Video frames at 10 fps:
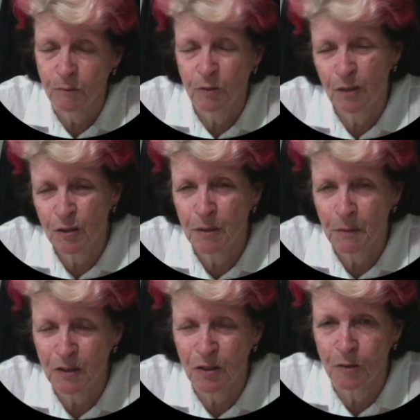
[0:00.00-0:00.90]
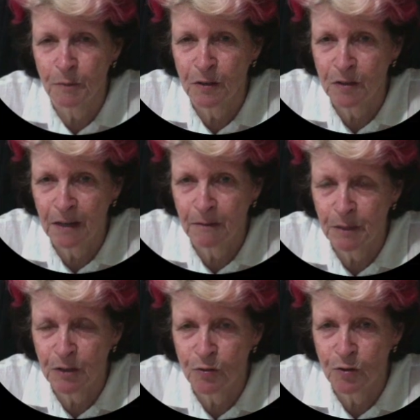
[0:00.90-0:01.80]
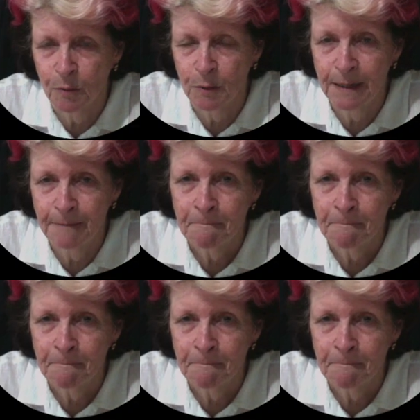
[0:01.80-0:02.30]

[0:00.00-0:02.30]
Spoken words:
not so much gold because that would be too dominant,